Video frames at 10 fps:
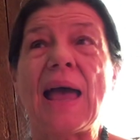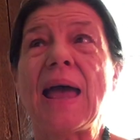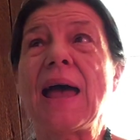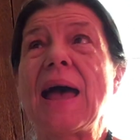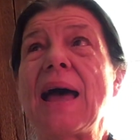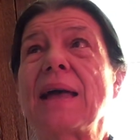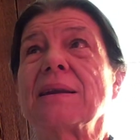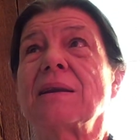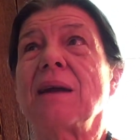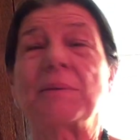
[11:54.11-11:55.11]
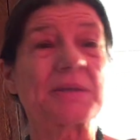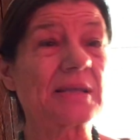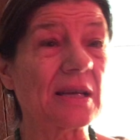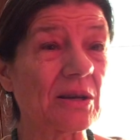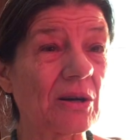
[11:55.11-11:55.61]
and I'm
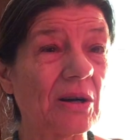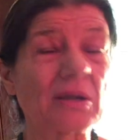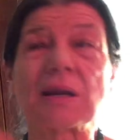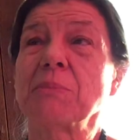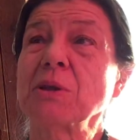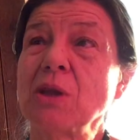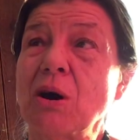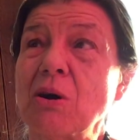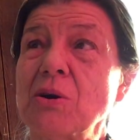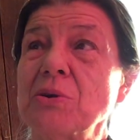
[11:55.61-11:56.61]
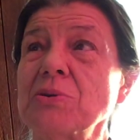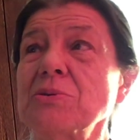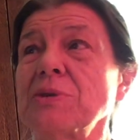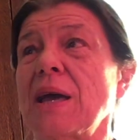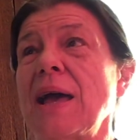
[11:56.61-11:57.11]
single and I'm
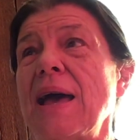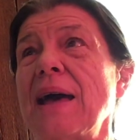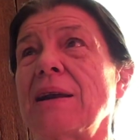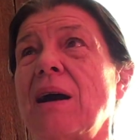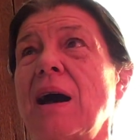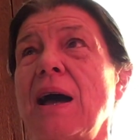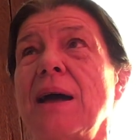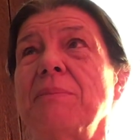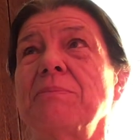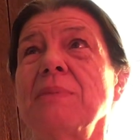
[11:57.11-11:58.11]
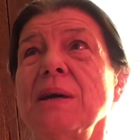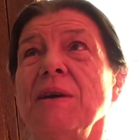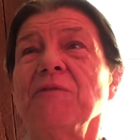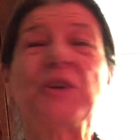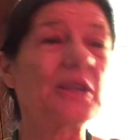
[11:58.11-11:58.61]
alone and I'm
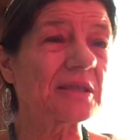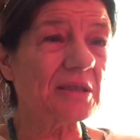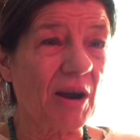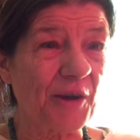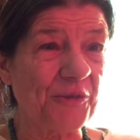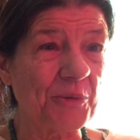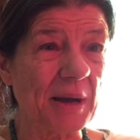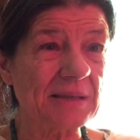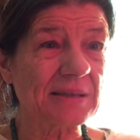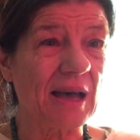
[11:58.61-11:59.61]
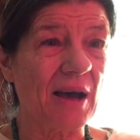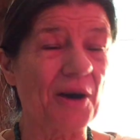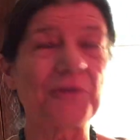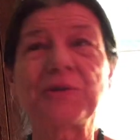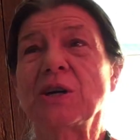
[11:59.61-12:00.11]
feeling sorry for myself.